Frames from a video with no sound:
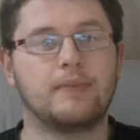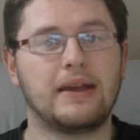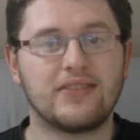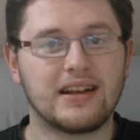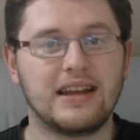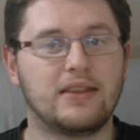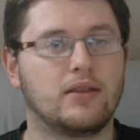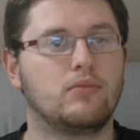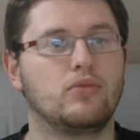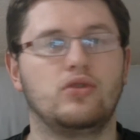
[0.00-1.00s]
Basically,
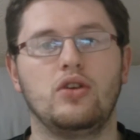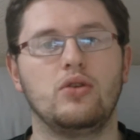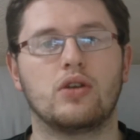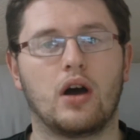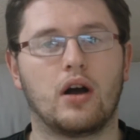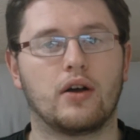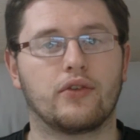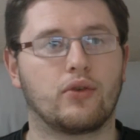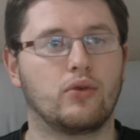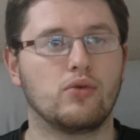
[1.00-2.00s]
the new
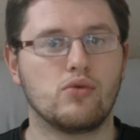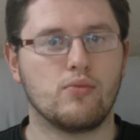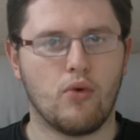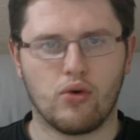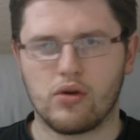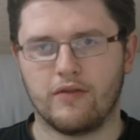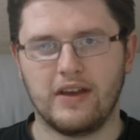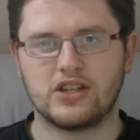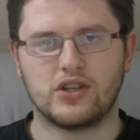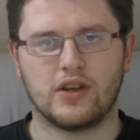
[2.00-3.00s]
cars are all more
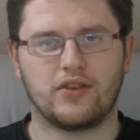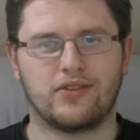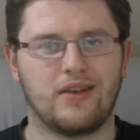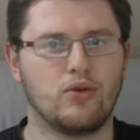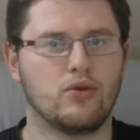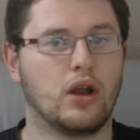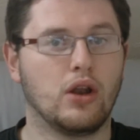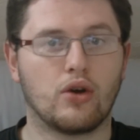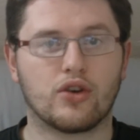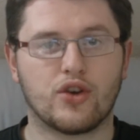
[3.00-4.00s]
curvaceous, they're all a
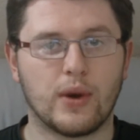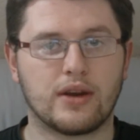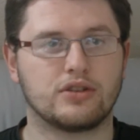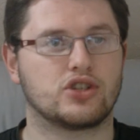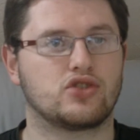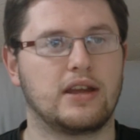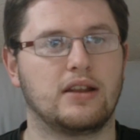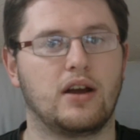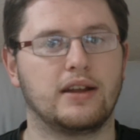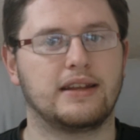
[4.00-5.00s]
lot quicker in a
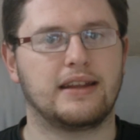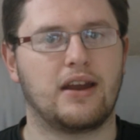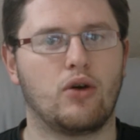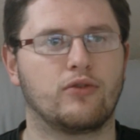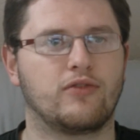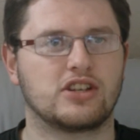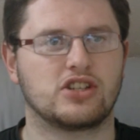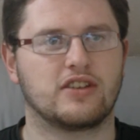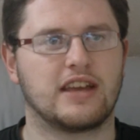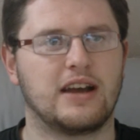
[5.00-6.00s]
straight line than their
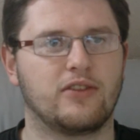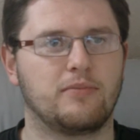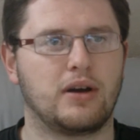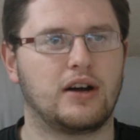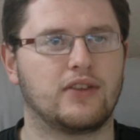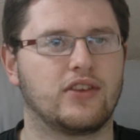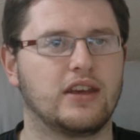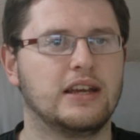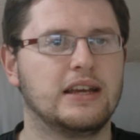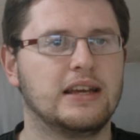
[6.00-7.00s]
old-fashioned counterparts,
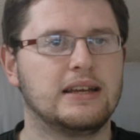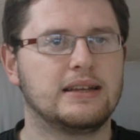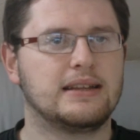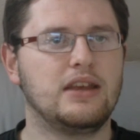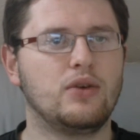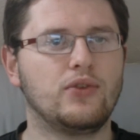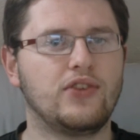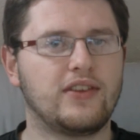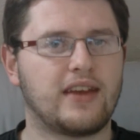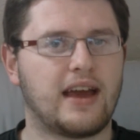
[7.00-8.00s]
and they all
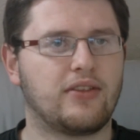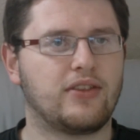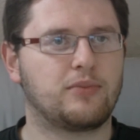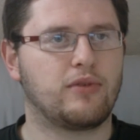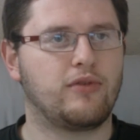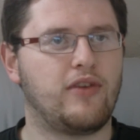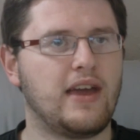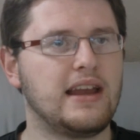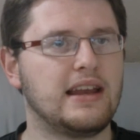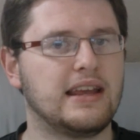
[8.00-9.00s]
seem to have this
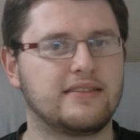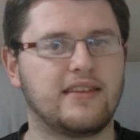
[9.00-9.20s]
prevailing